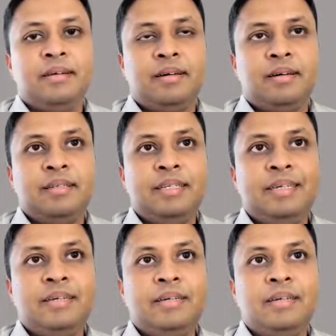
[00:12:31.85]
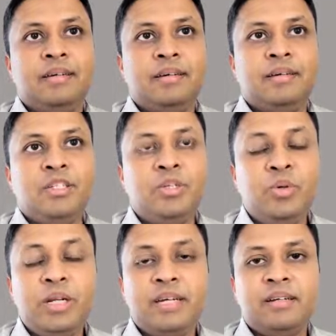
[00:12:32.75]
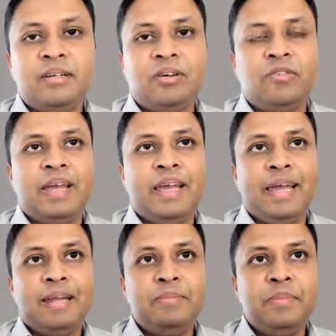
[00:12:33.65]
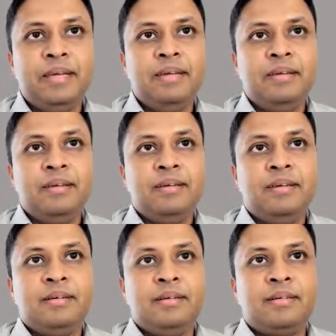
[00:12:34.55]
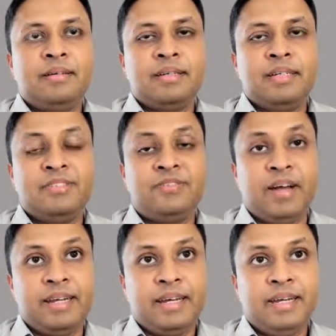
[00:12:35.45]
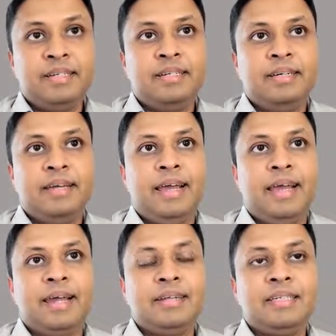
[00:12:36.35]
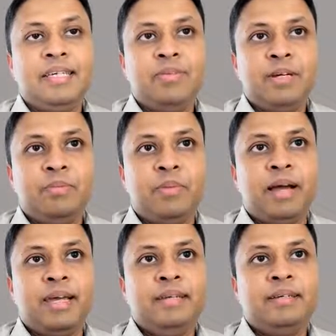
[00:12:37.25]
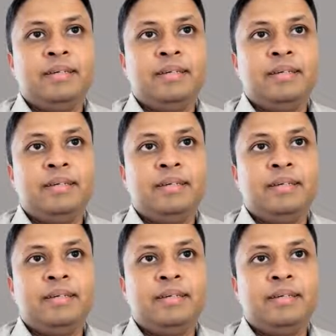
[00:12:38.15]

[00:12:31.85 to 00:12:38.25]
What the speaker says: the union of A and B is finite and is given by